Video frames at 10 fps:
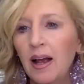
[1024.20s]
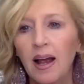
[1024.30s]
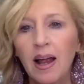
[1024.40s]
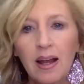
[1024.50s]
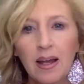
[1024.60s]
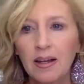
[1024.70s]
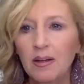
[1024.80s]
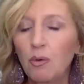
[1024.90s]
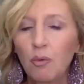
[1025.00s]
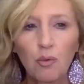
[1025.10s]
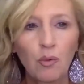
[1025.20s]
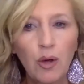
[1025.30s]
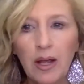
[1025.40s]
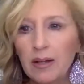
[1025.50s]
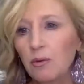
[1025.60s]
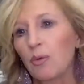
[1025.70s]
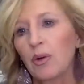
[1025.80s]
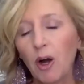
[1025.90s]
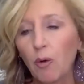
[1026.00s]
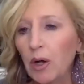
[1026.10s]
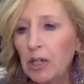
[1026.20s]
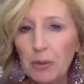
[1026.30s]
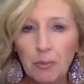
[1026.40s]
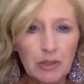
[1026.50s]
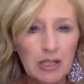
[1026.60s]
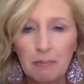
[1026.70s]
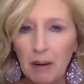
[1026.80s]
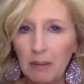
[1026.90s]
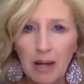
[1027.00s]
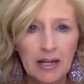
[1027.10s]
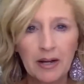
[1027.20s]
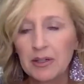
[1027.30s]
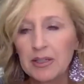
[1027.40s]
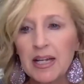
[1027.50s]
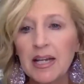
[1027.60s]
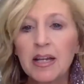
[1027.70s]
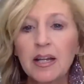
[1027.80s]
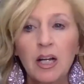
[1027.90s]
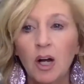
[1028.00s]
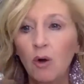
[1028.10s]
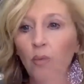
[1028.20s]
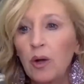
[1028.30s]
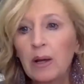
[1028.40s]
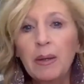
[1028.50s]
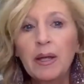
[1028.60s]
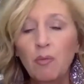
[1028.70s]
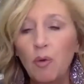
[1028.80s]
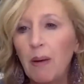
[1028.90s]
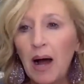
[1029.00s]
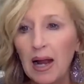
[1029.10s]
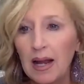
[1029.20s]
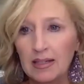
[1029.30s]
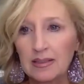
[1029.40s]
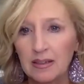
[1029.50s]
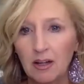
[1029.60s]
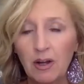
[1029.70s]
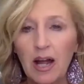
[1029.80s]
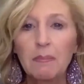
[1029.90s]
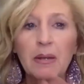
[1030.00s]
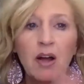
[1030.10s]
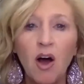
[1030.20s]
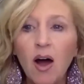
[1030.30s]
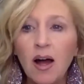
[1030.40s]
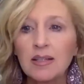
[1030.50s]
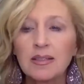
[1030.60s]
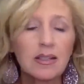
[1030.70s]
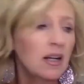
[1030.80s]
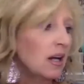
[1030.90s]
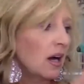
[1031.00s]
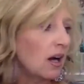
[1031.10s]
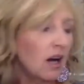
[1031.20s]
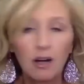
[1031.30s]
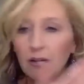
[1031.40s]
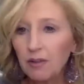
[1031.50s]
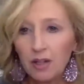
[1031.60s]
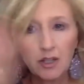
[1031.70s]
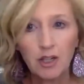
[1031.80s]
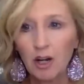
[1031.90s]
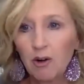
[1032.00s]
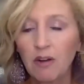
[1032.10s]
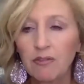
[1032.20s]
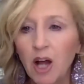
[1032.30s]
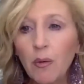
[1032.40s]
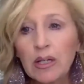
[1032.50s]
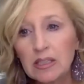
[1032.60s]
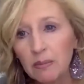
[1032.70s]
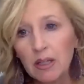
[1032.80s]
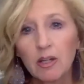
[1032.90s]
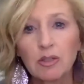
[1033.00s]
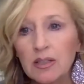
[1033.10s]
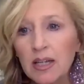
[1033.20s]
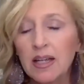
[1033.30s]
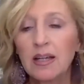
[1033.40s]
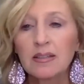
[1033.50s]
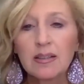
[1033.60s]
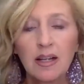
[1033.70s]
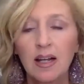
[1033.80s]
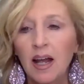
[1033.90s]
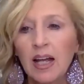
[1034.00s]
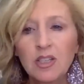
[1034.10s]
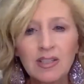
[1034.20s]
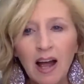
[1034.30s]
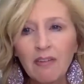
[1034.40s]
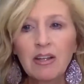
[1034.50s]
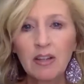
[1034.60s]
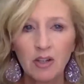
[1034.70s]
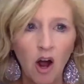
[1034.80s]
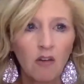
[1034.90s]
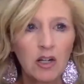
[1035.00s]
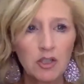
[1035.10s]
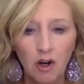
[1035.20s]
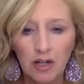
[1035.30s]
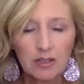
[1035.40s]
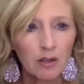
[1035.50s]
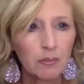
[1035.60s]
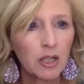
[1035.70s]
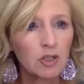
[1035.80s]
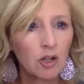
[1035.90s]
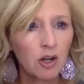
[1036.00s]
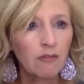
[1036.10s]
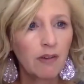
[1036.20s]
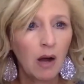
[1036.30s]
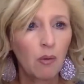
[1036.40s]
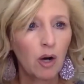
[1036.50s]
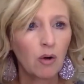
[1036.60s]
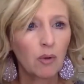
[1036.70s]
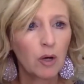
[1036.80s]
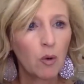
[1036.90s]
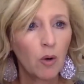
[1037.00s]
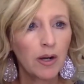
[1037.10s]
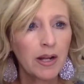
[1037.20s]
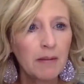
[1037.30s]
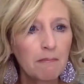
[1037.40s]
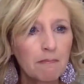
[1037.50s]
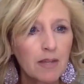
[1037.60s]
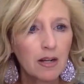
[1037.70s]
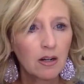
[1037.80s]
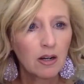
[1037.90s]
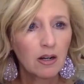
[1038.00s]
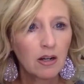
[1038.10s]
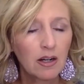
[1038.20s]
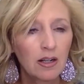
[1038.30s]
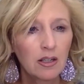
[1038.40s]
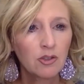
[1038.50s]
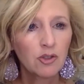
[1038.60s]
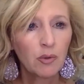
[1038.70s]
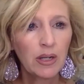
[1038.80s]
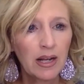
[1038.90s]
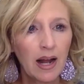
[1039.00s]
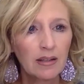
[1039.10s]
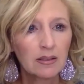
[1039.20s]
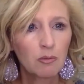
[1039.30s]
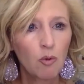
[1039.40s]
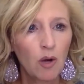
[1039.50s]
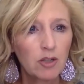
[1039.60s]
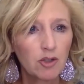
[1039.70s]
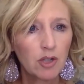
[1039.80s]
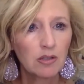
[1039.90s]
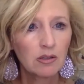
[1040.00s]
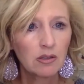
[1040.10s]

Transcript: And with our 100% buyback guarantee, women will buy it, okay, because of knowing some of those things and just having the knowledge. All right, so I'm going to turn off our recording so we can ask some questions.